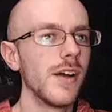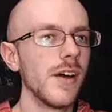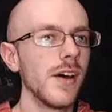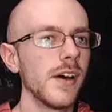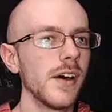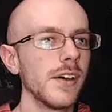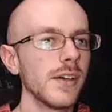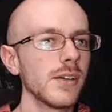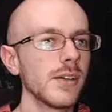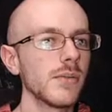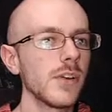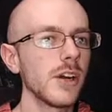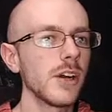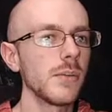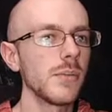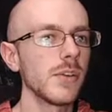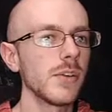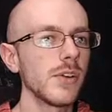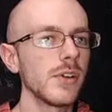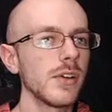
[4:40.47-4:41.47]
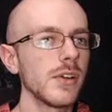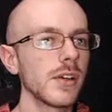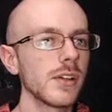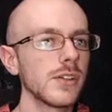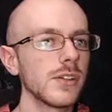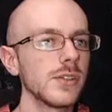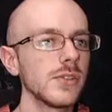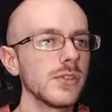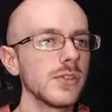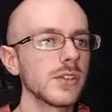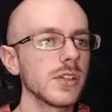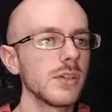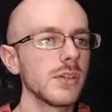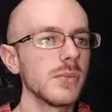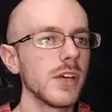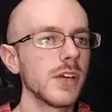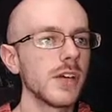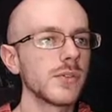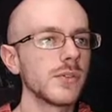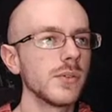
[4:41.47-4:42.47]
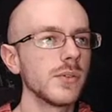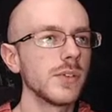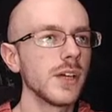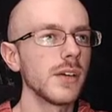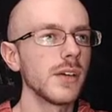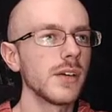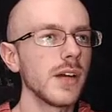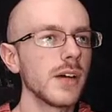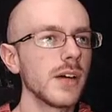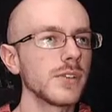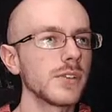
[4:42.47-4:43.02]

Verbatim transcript: Uh, he can run up. Uh, look, this dude's going to be off cooldown now,